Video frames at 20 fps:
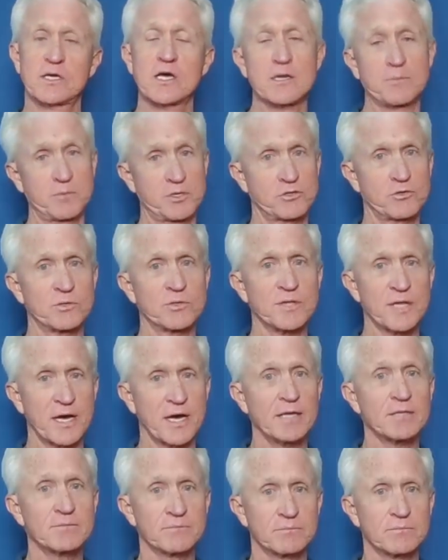got to be doing
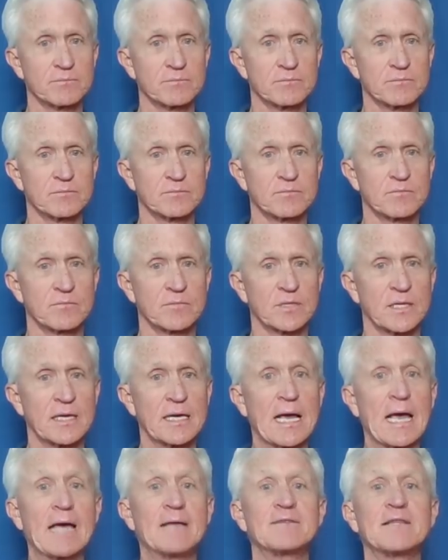that.
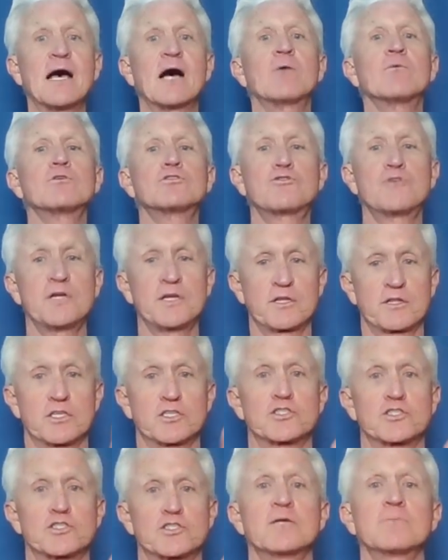And now we're
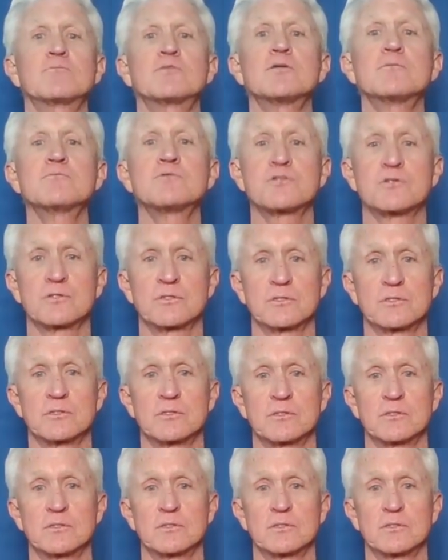treating the symptoms.